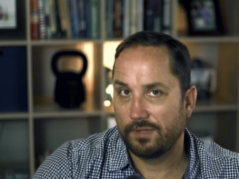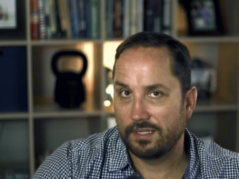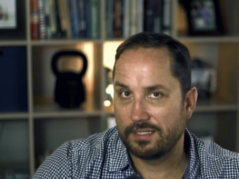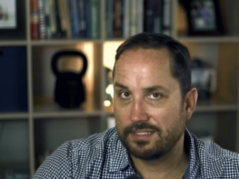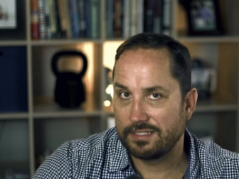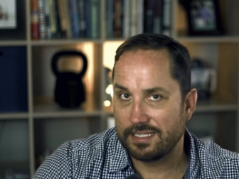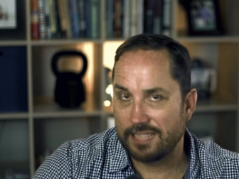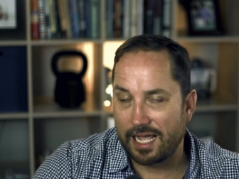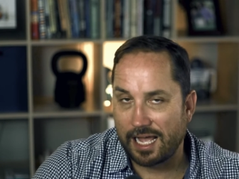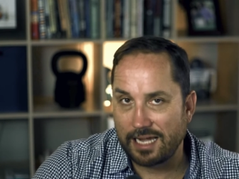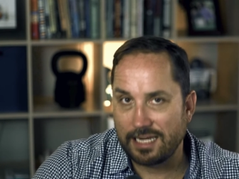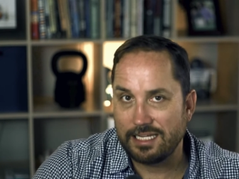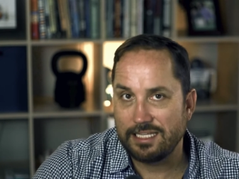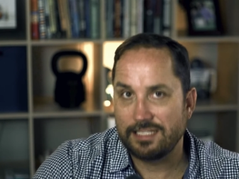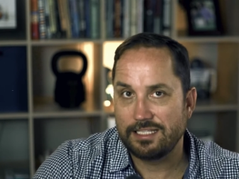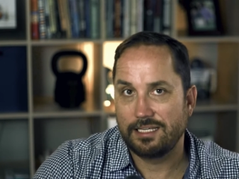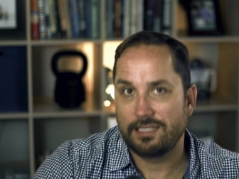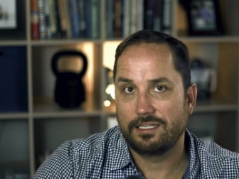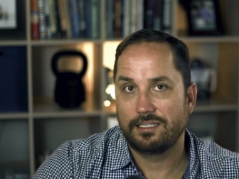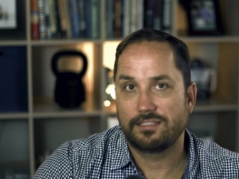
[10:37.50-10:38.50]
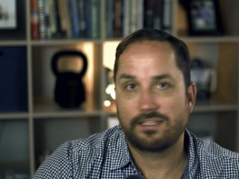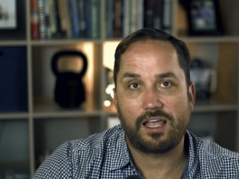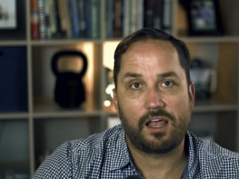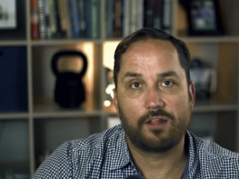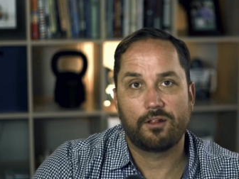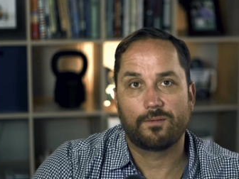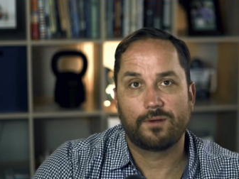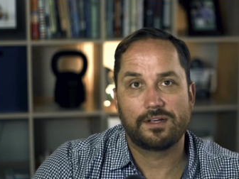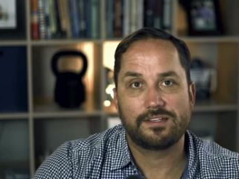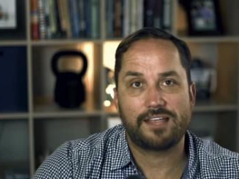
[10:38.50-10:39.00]
It's not easy because
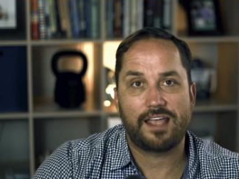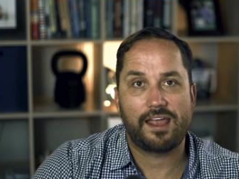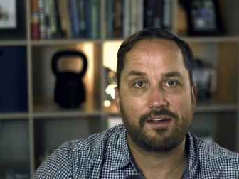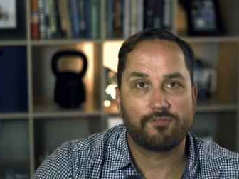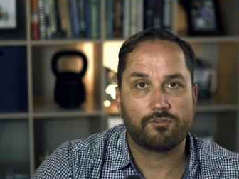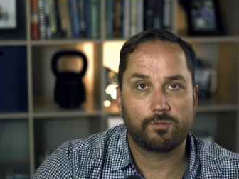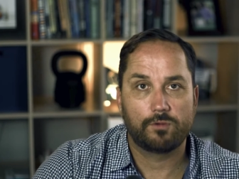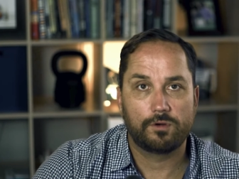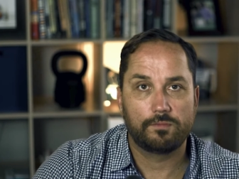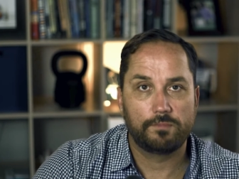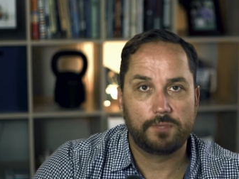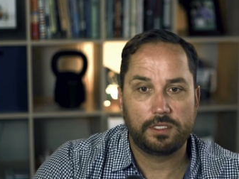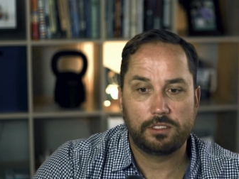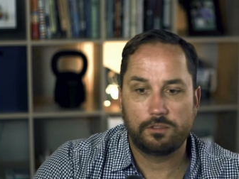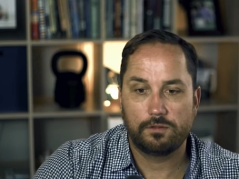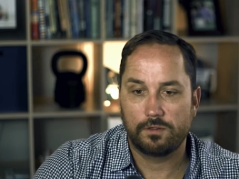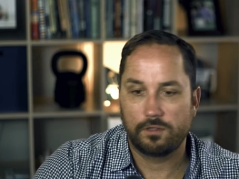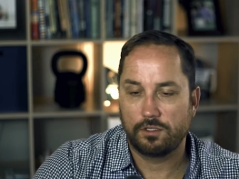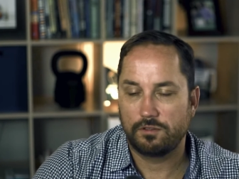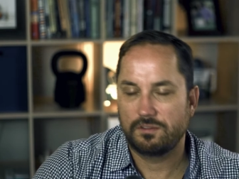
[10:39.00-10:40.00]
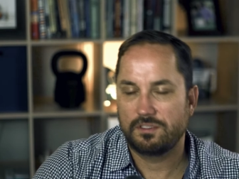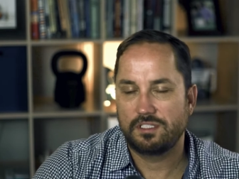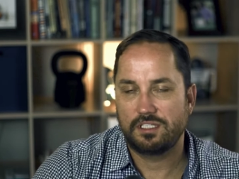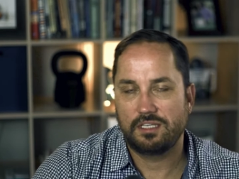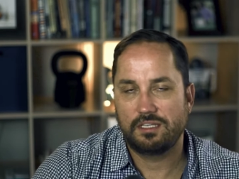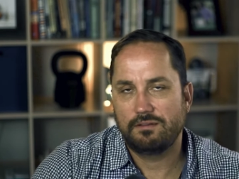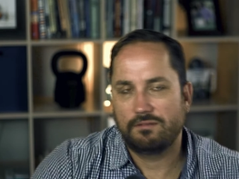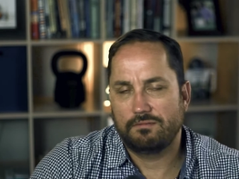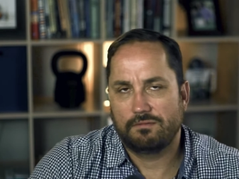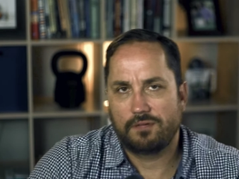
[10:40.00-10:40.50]
otherwise everyone would be doing it. You'd
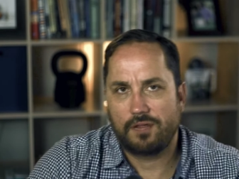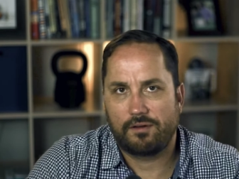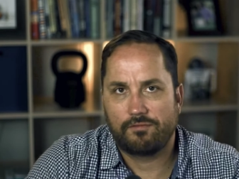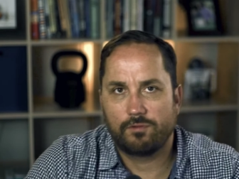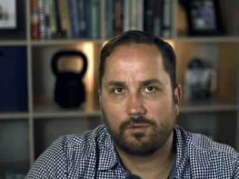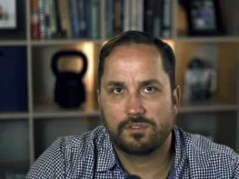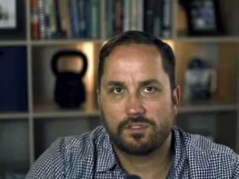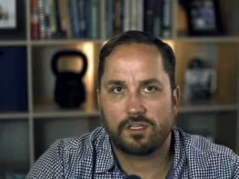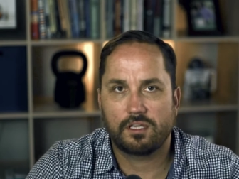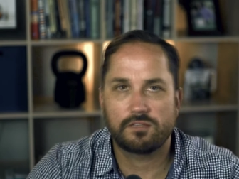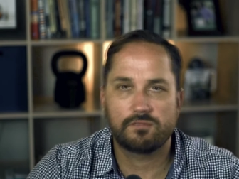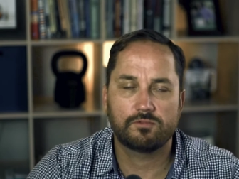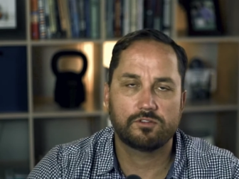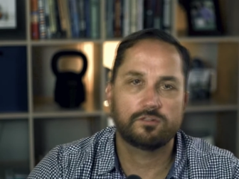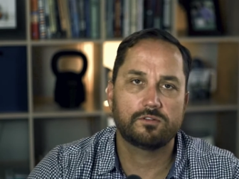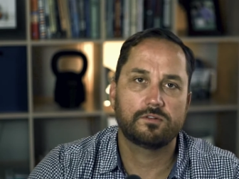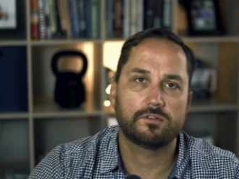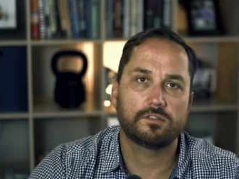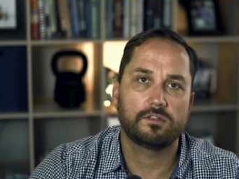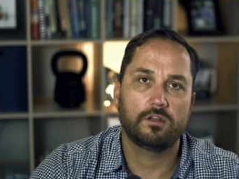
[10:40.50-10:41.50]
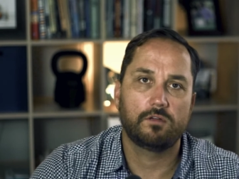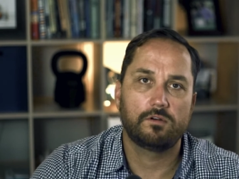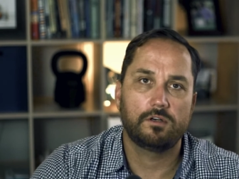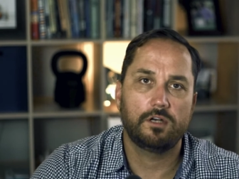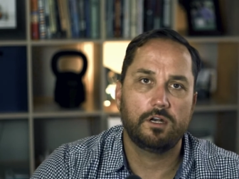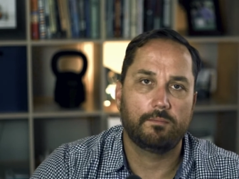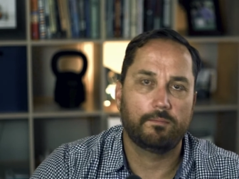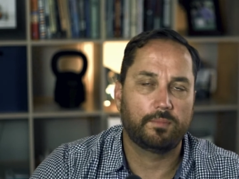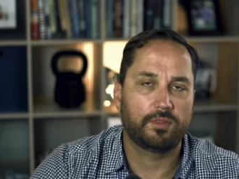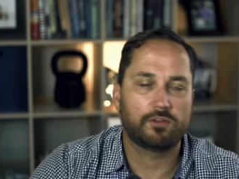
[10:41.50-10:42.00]
see everyone's customer stories
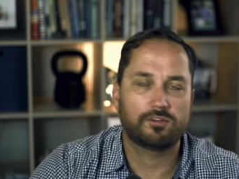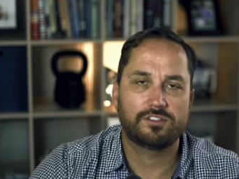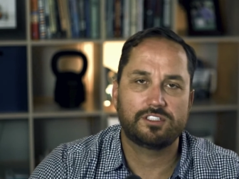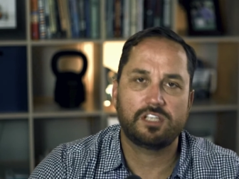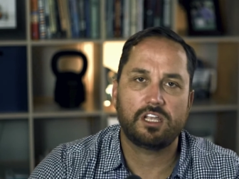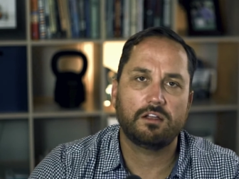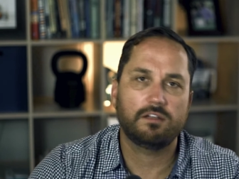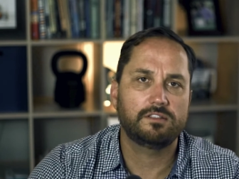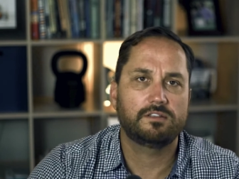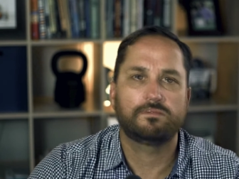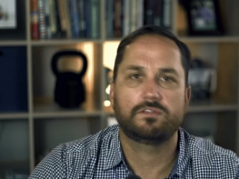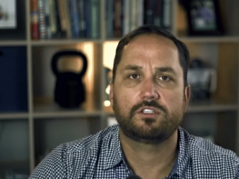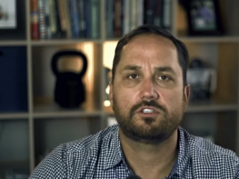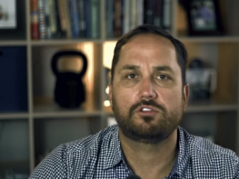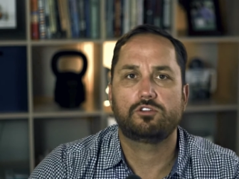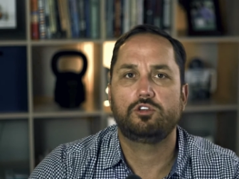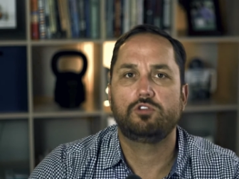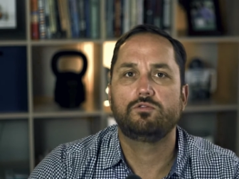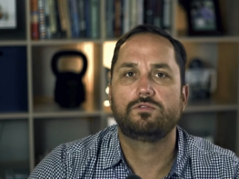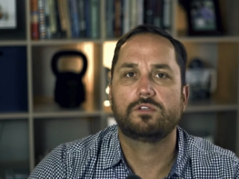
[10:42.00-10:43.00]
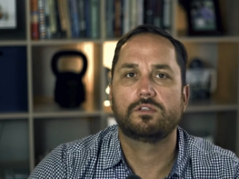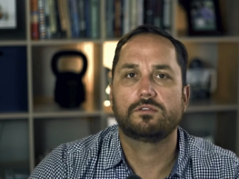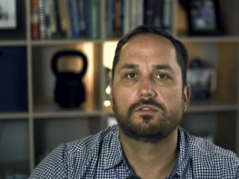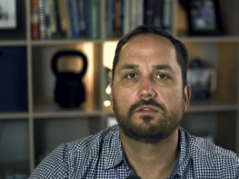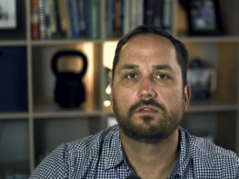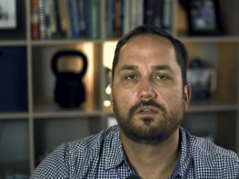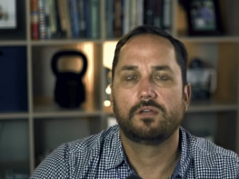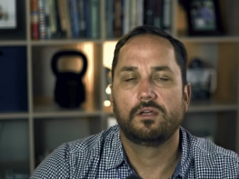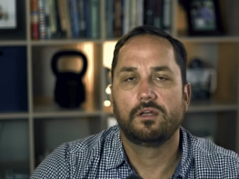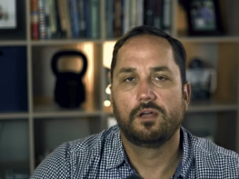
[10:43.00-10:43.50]
loaded up. But there's tons of
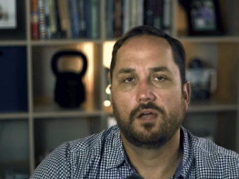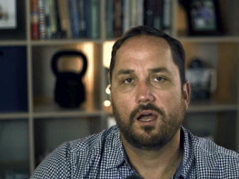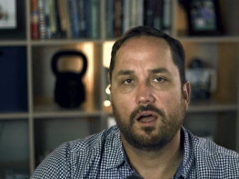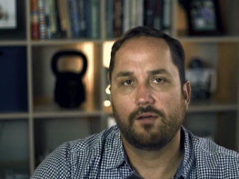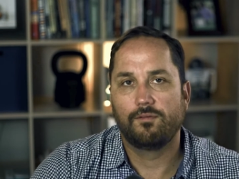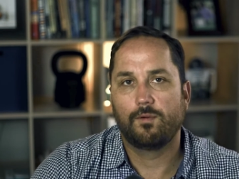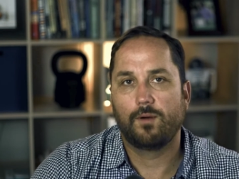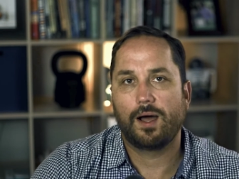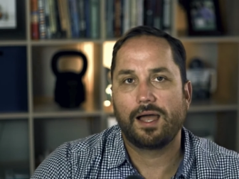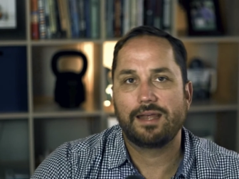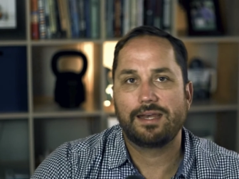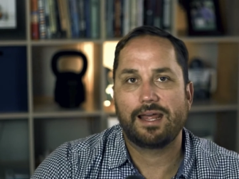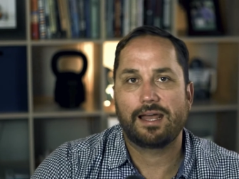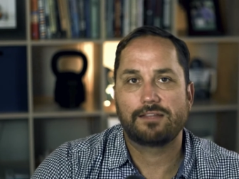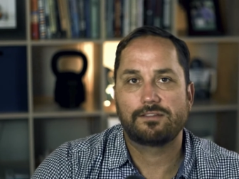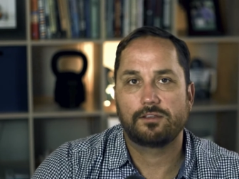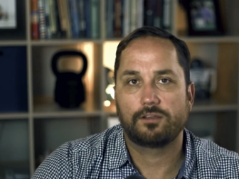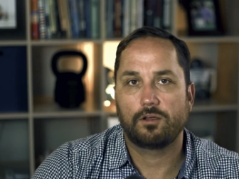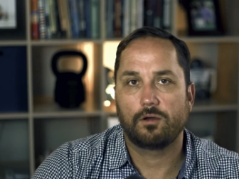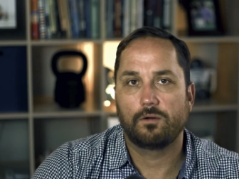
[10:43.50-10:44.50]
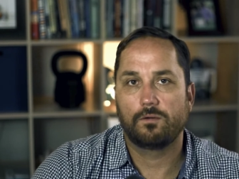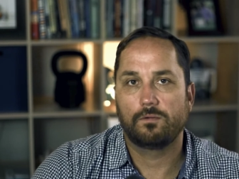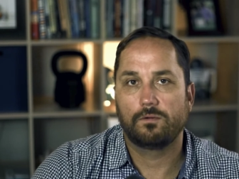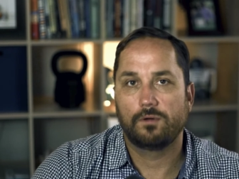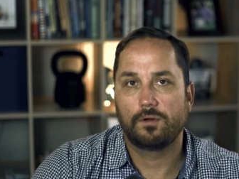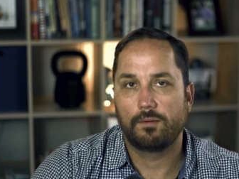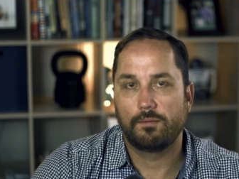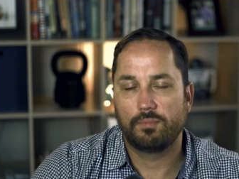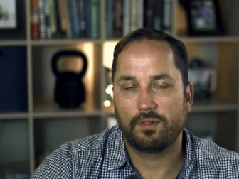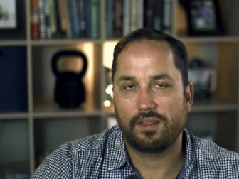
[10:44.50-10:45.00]
excuses of why not to
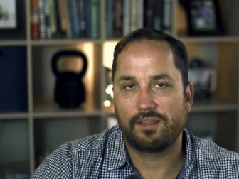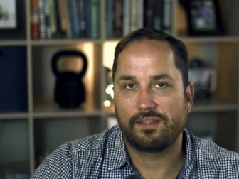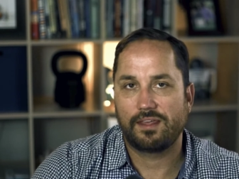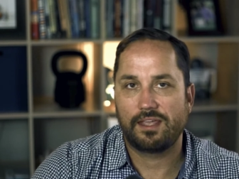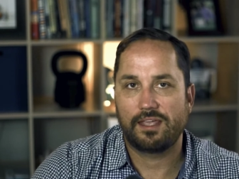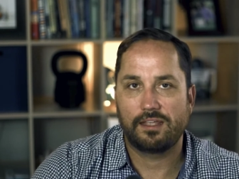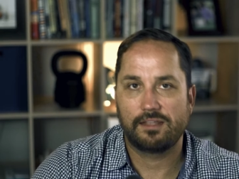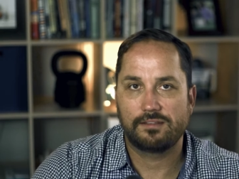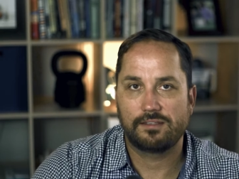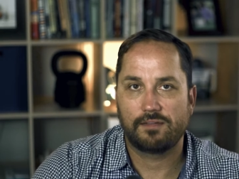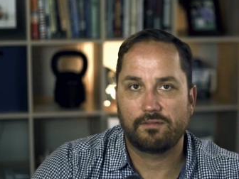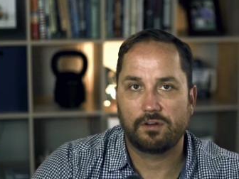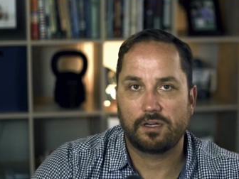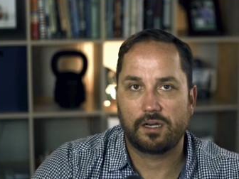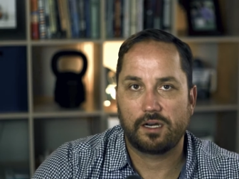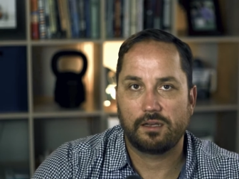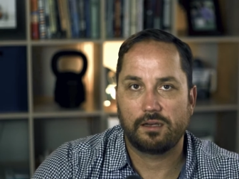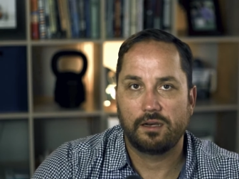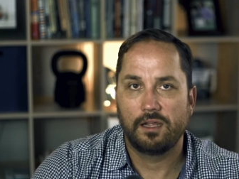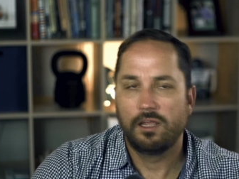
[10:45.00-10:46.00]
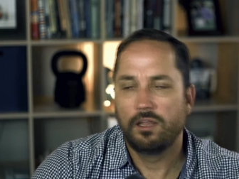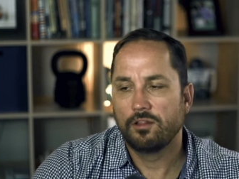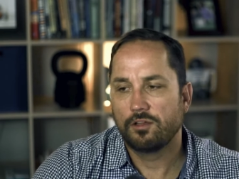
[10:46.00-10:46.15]
go and play the hits every night.